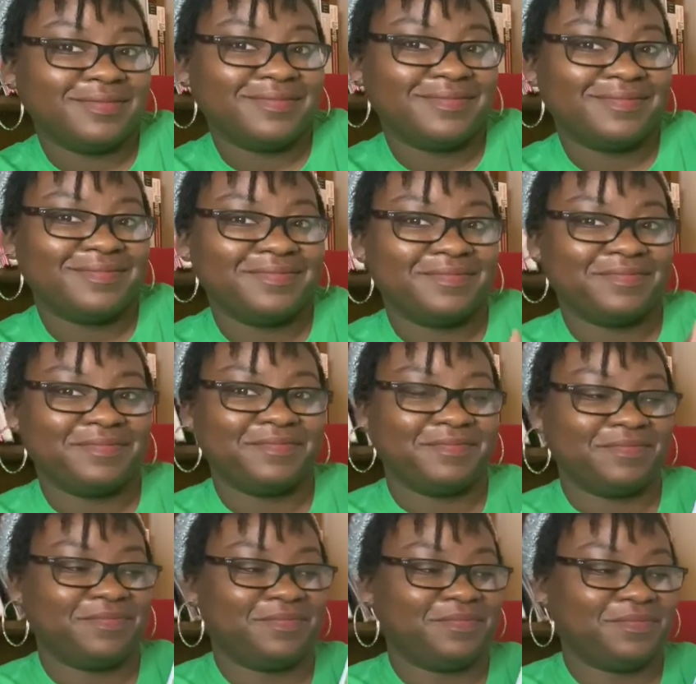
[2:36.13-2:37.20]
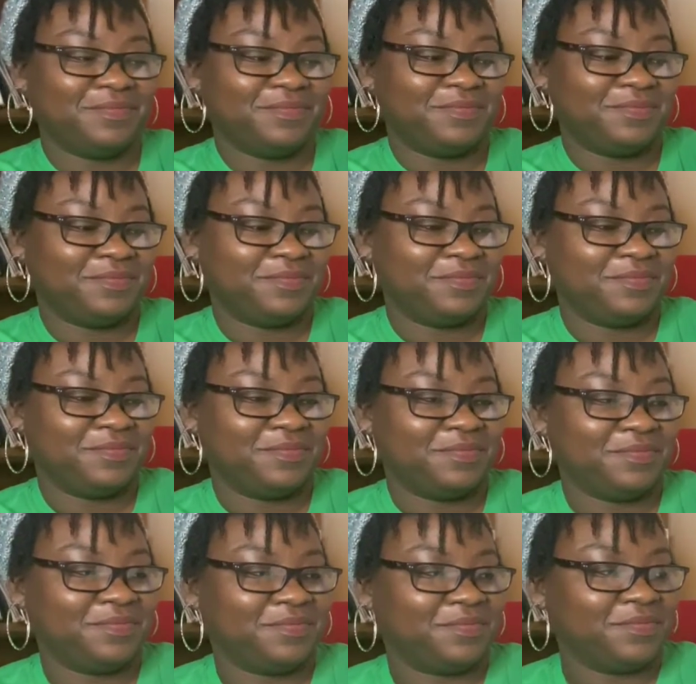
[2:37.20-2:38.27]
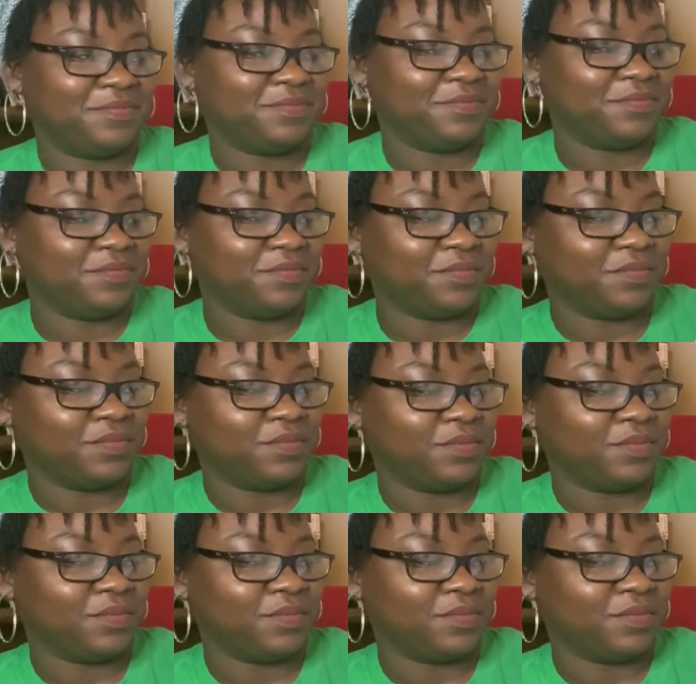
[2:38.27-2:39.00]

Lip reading: Nobody speaks.